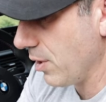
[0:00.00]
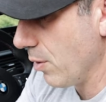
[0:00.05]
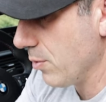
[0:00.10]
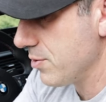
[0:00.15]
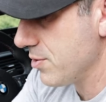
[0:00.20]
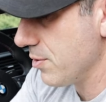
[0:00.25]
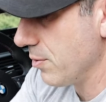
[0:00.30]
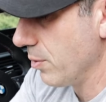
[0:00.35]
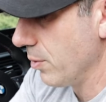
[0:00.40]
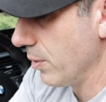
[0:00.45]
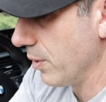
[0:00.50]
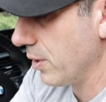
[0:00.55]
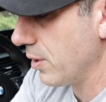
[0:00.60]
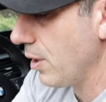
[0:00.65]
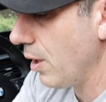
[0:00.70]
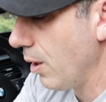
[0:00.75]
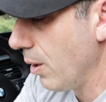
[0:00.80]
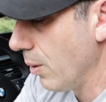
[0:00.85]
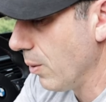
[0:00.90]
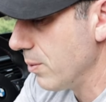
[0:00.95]
goes through and
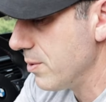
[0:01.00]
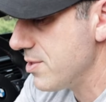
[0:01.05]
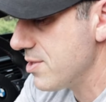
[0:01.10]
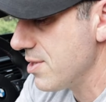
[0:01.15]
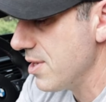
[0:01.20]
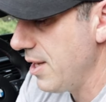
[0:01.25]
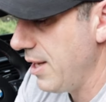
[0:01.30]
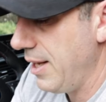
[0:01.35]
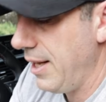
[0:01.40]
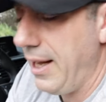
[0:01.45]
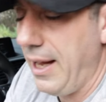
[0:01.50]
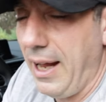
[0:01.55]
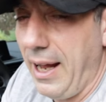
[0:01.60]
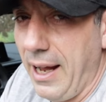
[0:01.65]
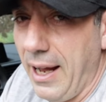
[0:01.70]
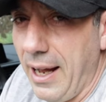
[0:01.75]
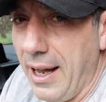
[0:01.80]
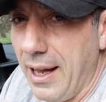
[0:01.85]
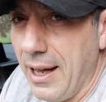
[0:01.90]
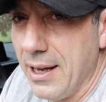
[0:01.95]
codes
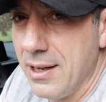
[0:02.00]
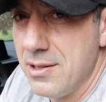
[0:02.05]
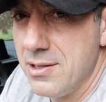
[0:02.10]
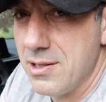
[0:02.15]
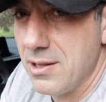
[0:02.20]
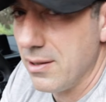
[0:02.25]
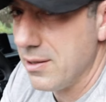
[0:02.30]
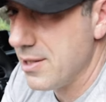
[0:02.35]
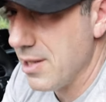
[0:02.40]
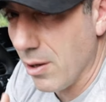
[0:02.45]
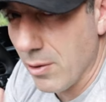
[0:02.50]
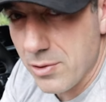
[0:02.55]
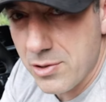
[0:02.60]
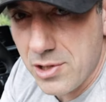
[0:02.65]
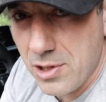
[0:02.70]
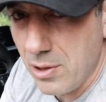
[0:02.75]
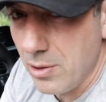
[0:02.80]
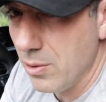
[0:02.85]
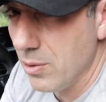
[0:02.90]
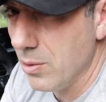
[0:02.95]
and tells
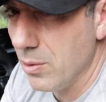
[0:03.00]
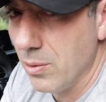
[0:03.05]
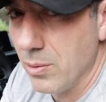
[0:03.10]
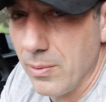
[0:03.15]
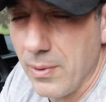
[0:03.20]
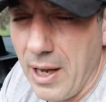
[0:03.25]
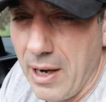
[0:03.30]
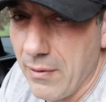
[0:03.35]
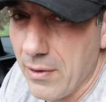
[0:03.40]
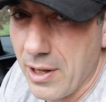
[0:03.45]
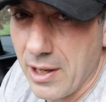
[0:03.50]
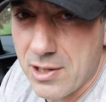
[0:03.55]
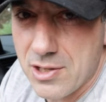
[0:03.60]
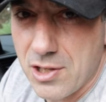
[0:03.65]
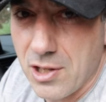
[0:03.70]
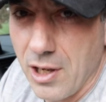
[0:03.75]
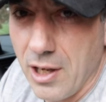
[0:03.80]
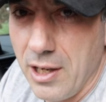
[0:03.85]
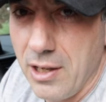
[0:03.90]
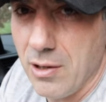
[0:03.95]
you everything's
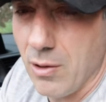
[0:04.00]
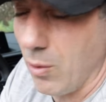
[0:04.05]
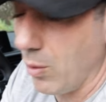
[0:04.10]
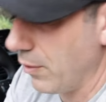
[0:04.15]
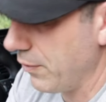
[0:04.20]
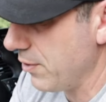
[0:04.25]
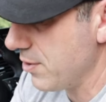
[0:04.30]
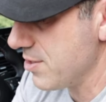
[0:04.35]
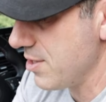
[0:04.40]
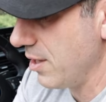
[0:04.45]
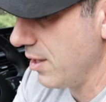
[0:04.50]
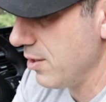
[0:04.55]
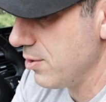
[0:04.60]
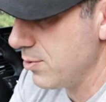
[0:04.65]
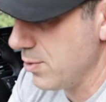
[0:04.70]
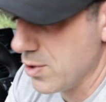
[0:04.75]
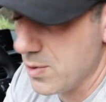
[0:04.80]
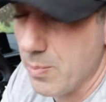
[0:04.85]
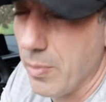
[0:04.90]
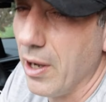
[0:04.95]
good or if there's any
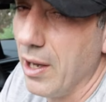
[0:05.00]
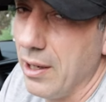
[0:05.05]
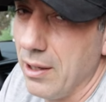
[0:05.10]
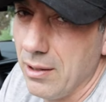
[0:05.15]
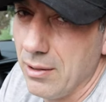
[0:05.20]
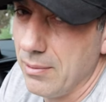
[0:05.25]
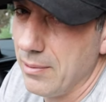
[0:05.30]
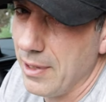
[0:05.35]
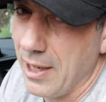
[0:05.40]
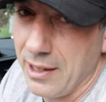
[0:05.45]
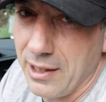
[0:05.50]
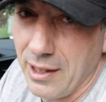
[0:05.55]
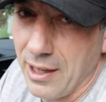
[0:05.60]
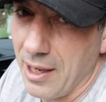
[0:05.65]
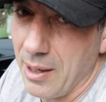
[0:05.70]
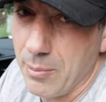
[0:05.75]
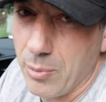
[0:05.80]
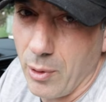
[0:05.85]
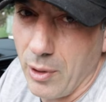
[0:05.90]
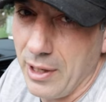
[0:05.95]
issues, but
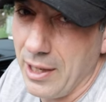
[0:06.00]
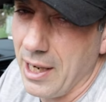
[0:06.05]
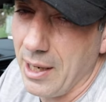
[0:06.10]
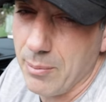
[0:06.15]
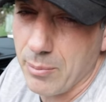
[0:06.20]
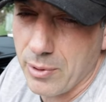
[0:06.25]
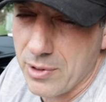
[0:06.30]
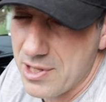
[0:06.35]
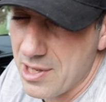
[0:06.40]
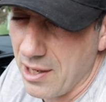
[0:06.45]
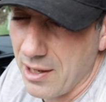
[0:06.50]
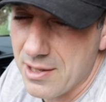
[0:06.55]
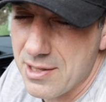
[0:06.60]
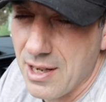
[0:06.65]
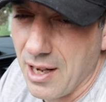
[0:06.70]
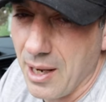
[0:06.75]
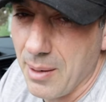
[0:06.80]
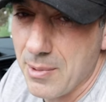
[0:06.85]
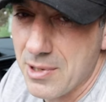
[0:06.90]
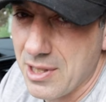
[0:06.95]
99.9% .9 of the
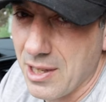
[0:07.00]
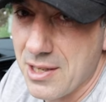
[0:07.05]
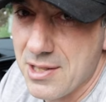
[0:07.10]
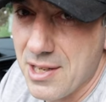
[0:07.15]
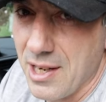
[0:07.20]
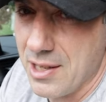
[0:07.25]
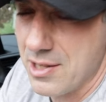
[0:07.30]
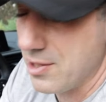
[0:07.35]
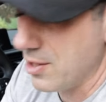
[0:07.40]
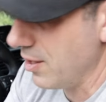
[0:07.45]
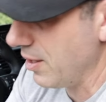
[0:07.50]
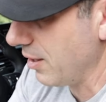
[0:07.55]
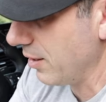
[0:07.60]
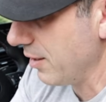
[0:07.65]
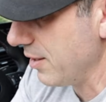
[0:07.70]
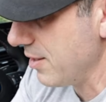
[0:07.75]
time, it's going to say it's good. At